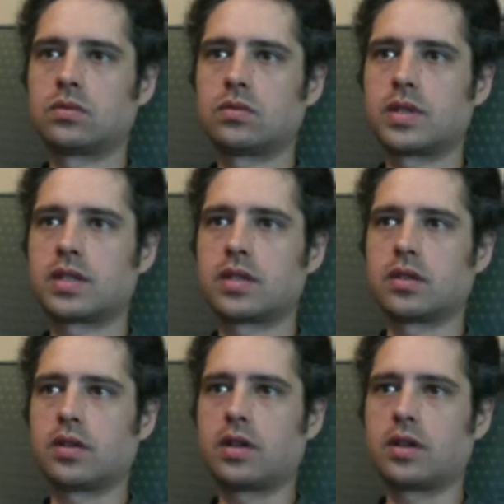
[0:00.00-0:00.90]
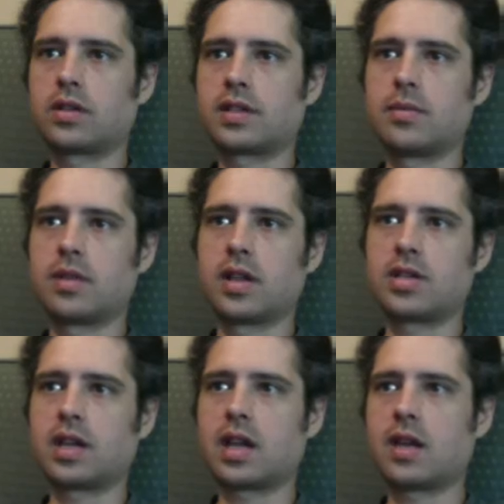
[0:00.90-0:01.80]
Still loading. Simulation
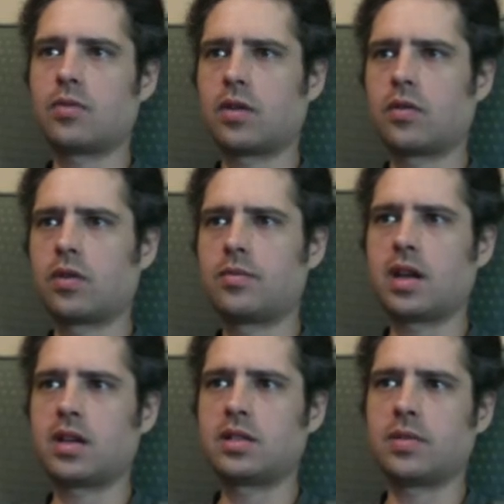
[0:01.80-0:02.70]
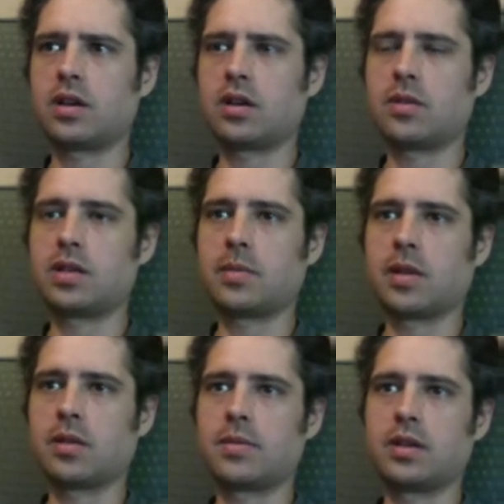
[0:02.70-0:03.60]
game, railroad management, urban
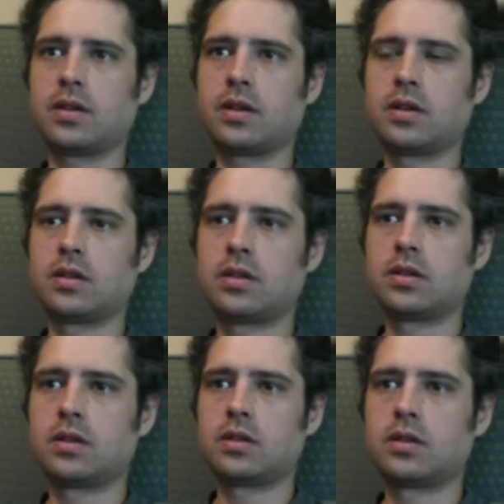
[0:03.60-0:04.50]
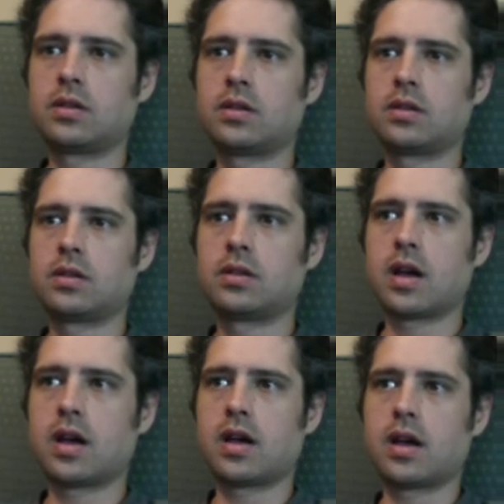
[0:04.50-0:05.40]
development.
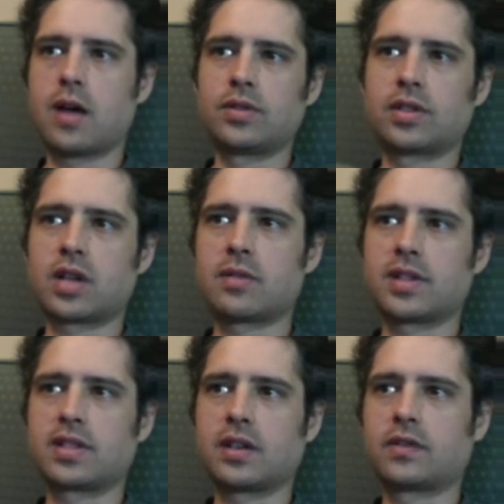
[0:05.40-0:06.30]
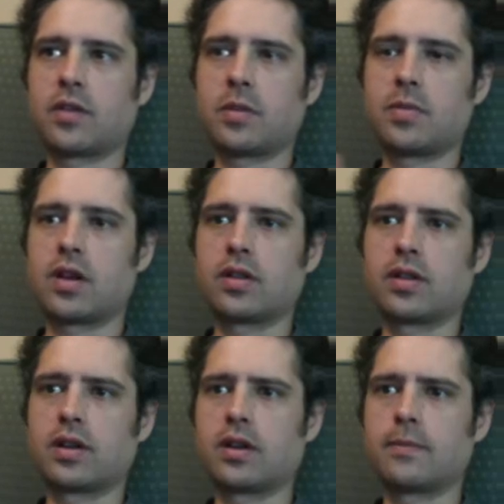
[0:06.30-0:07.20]
I was talking about self-development
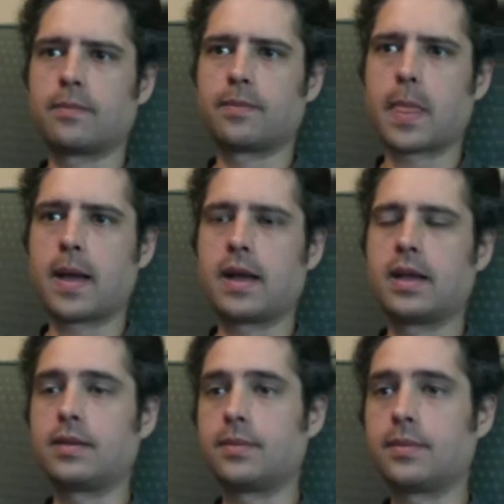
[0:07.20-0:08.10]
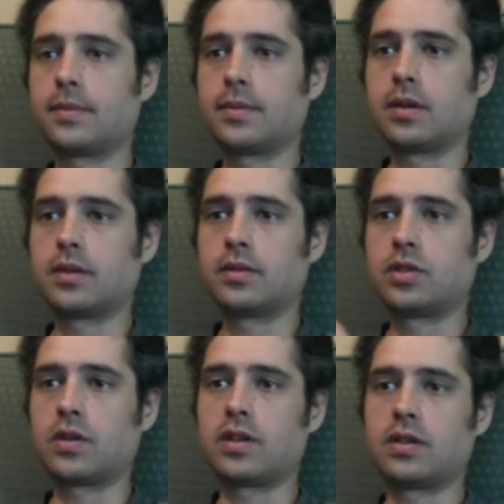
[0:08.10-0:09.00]
earlier. I
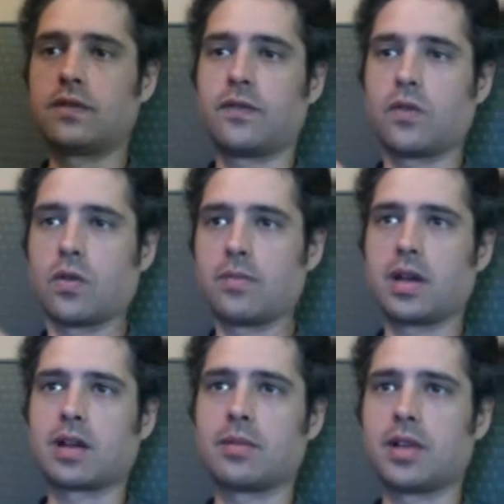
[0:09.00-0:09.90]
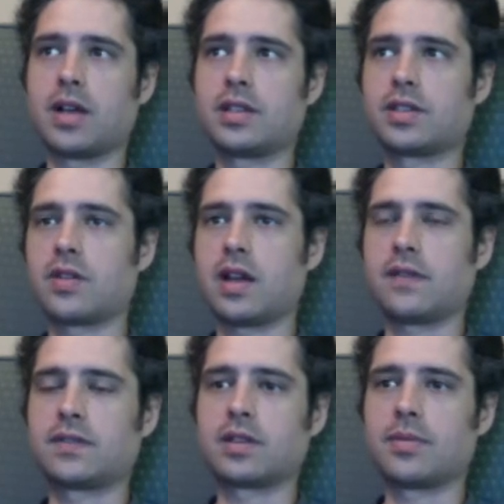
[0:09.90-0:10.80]
joined 4 pickup lines so I'd have
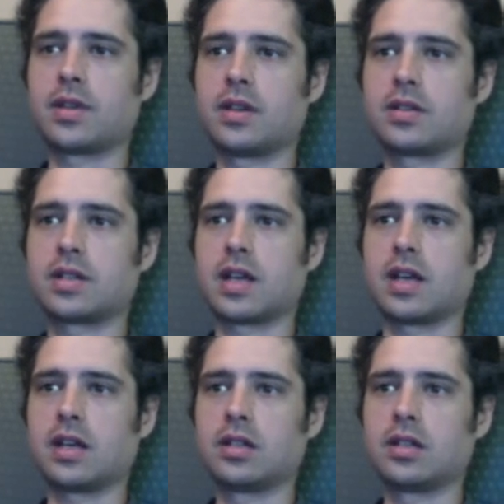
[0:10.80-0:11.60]
something to say,